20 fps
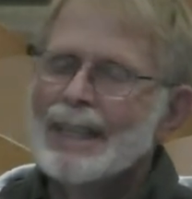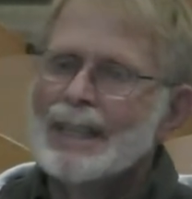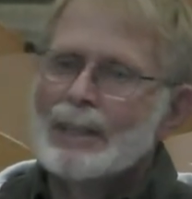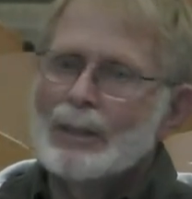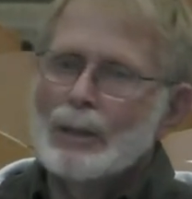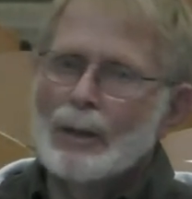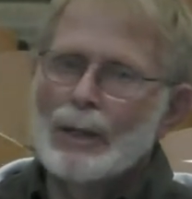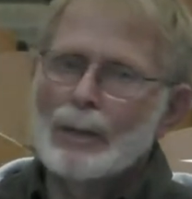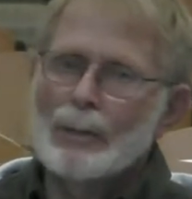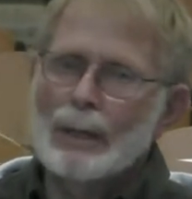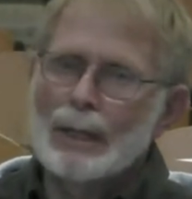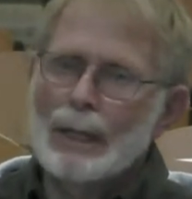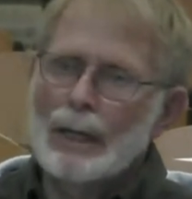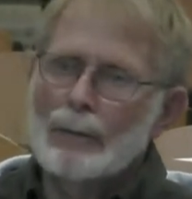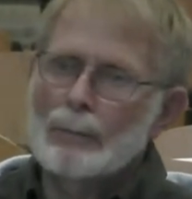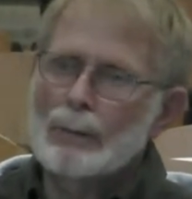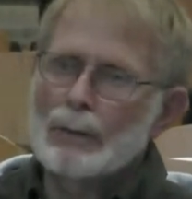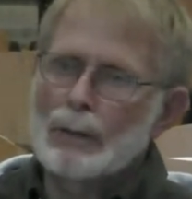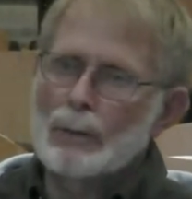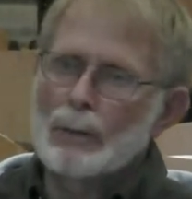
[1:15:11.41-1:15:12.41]
So anyway,
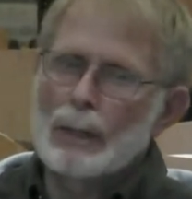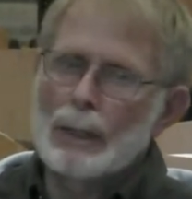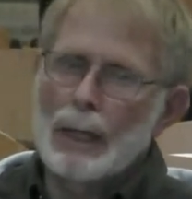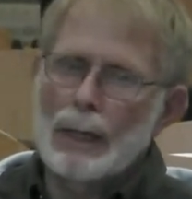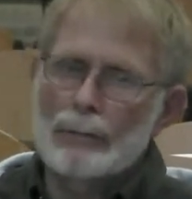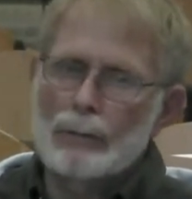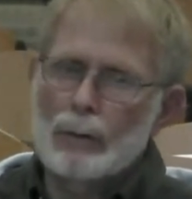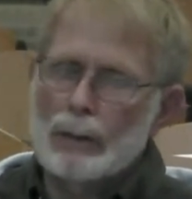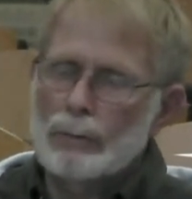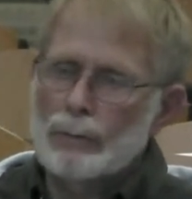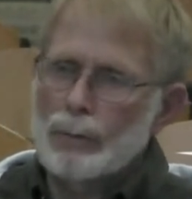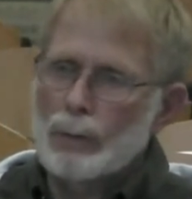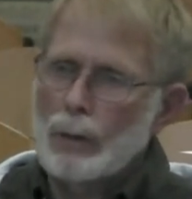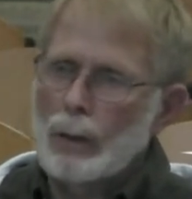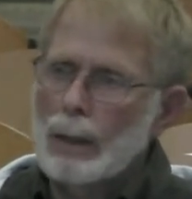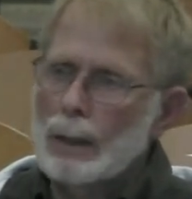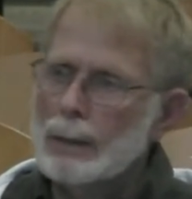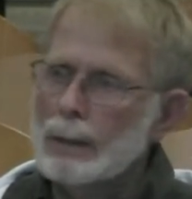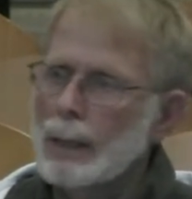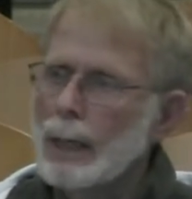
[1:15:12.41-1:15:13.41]
I've been a great advocate for a
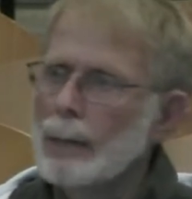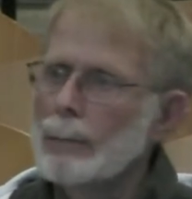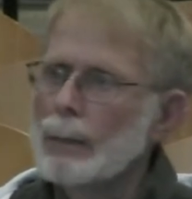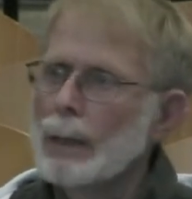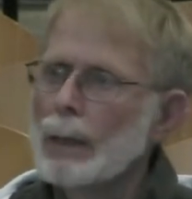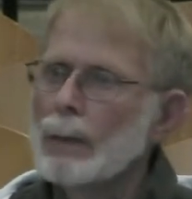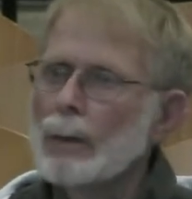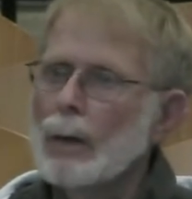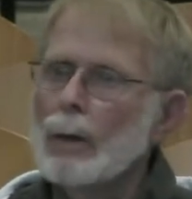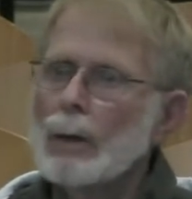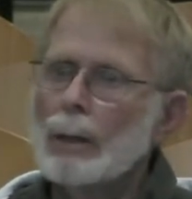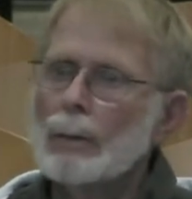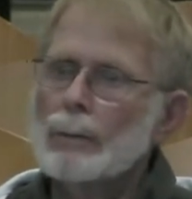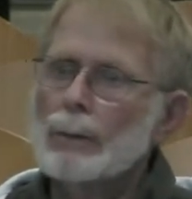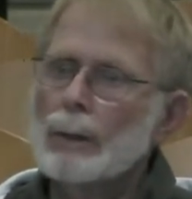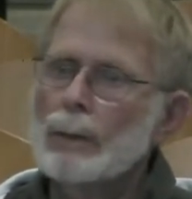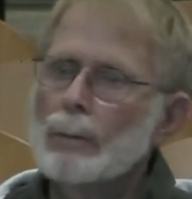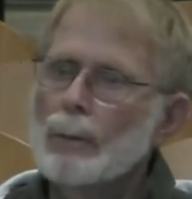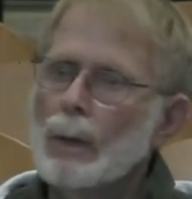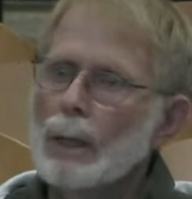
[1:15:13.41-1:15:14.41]
long time, and all I
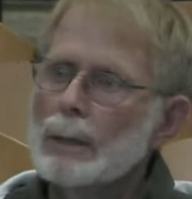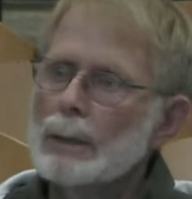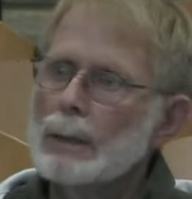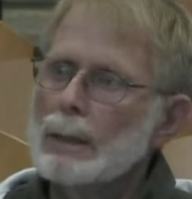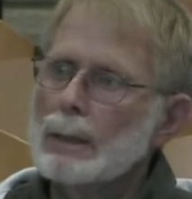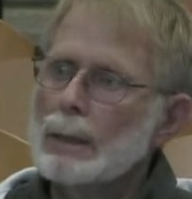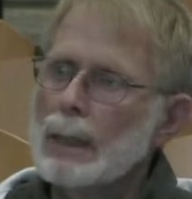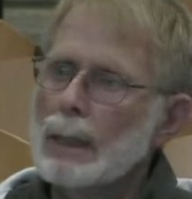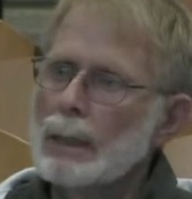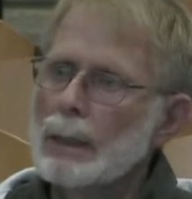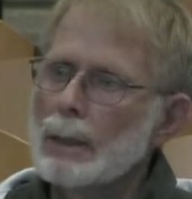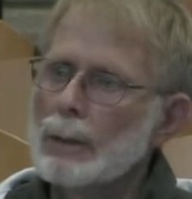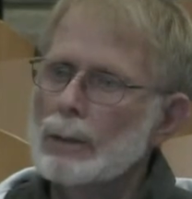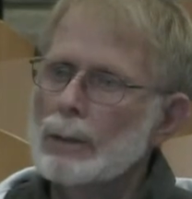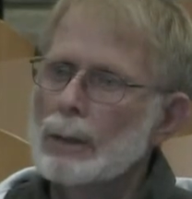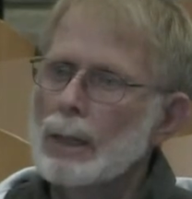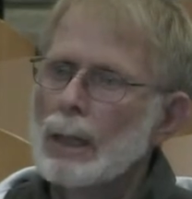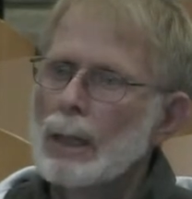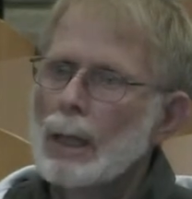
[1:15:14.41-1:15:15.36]
really wanted to say here